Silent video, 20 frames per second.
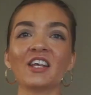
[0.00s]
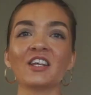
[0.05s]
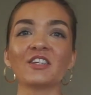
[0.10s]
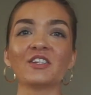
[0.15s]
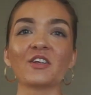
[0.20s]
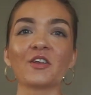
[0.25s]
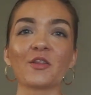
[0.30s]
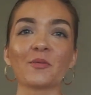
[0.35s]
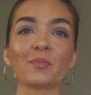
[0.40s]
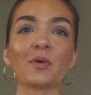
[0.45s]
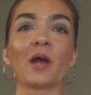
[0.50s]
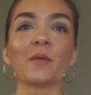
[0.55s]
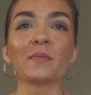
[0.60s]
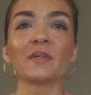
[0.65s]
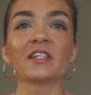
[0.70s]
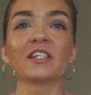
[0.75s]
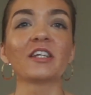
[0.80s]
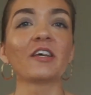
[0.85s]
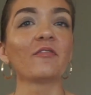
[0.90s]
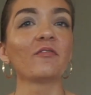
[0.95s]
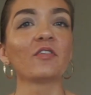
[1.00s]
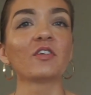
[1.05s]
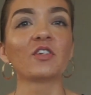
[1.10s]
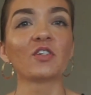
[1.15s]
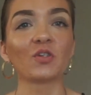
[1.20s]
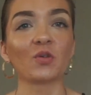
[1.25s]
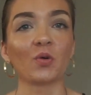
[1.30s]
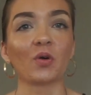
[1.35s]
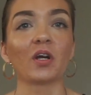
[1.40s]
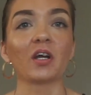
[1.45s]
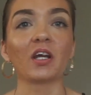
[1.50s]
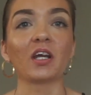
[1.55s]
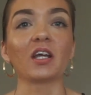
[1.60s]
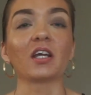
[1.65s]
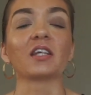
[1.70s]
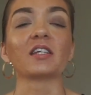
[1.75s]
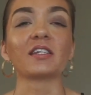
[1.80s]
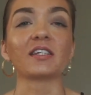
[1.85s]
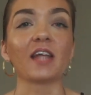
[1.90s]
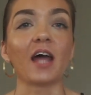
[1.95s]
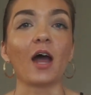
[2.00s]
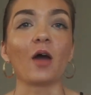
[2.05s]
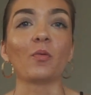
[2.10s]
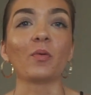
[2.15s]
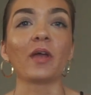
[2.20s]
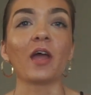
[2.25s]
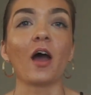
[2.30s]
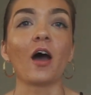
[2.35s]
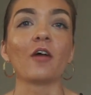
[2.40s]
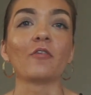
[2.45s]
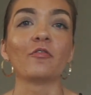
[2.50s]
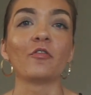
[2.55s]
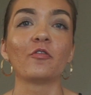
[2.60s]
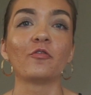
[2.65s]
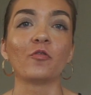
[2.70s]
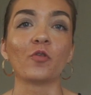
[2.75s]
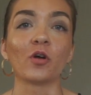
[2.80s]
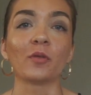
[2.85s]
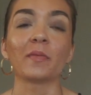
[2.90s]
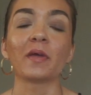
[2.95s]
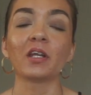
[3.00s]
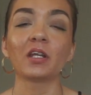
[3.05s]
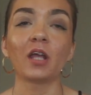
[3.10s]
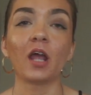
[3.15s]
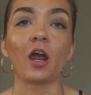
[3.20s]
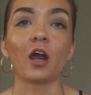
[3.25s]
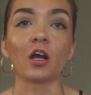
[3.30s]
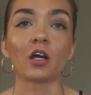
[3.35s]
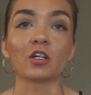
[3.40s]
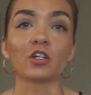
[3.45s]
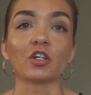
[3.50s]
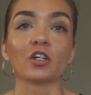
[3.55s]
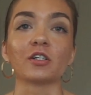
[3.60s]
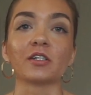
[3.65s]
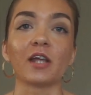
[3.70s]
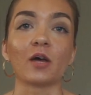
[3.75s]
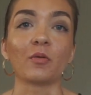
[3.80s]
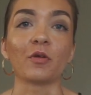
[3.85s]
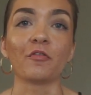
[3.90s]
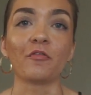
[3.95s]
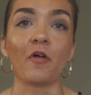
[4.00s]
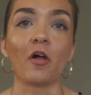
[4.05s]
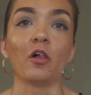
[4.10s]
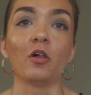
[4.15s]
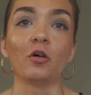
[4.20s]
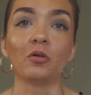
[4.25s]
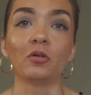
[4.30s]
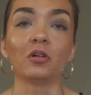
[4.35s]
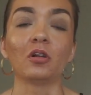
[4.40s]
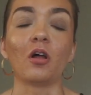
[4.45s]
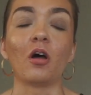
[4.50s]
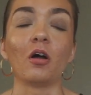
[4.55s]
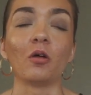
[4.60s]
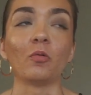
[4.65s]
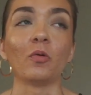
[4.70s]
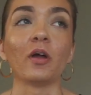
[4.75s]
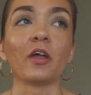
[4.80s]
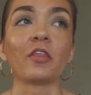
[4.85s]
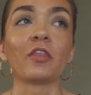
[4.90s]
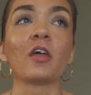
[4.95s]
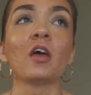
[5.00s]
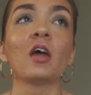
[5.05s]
So the premise of the story is that we have four main characters that we follow along with.